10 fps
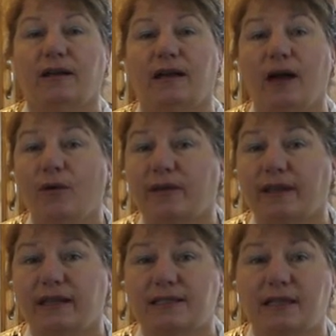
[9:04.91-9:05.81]
uh, our
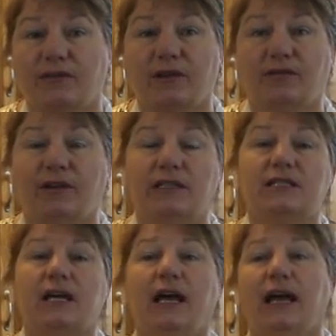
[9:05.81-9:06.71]
Thanksgiving
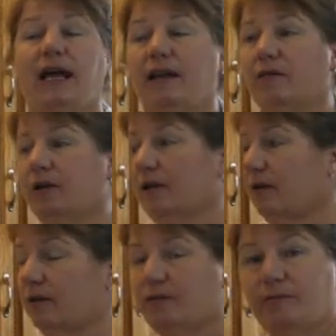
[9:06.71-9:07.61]
feast. And
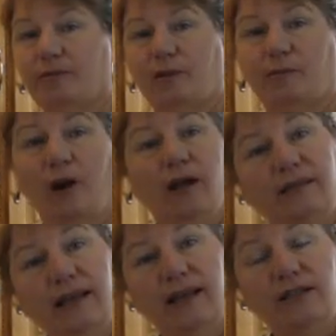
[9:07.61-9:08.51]
uh, the
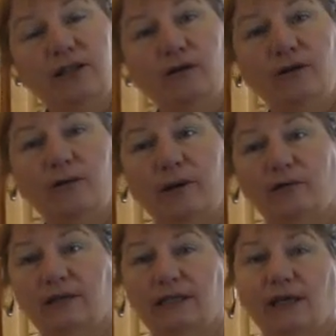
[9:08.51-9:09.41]
broth that I told you
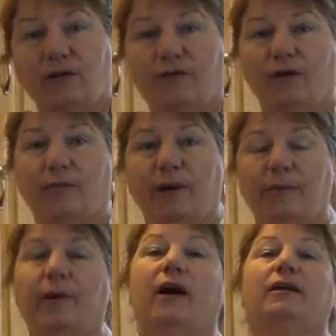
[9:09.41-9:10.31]
about, the liquor from my
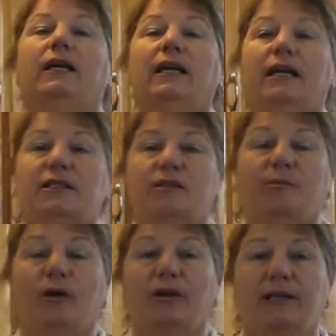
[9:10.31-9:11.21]
pot, is the
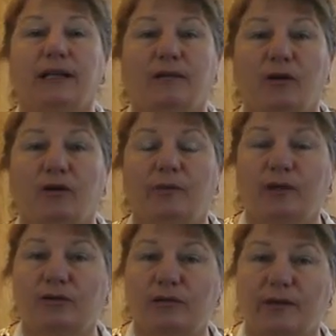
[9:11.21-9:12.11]
baller that I'm going to be
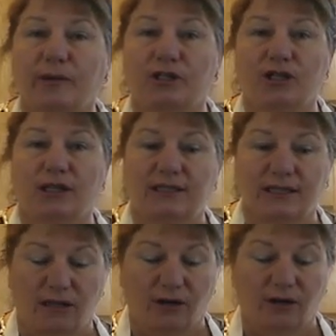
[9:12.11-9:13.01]
using my Jigg's
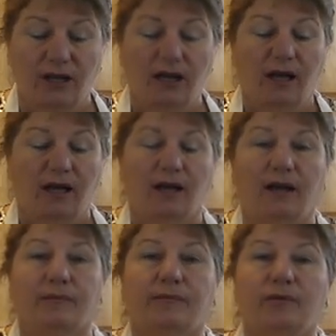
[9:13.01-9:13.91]
Dinner
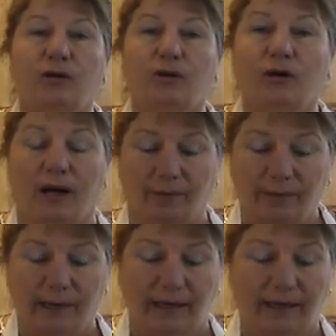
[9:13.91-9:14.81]
um,
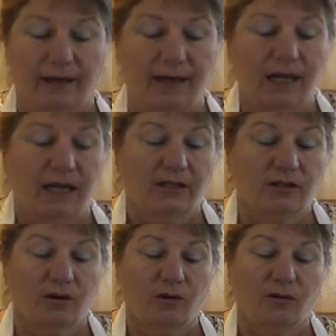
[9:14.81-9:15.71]
cook-up in.
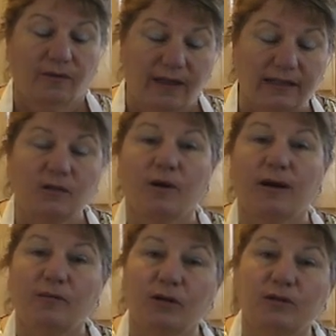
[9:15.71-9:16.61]
So that's
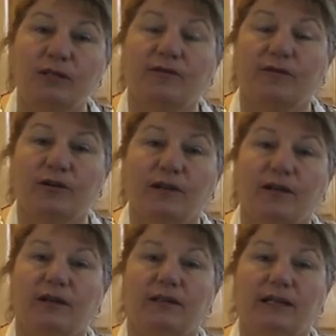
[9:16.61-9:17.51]
what I'm using for
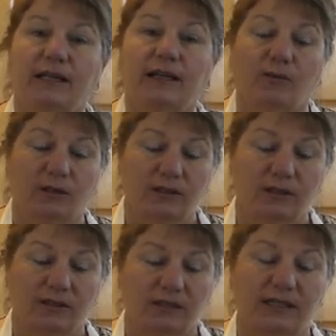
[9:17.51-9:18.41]
the, the liquid
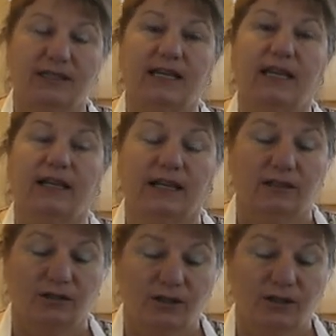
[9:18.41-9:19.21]
to seal in the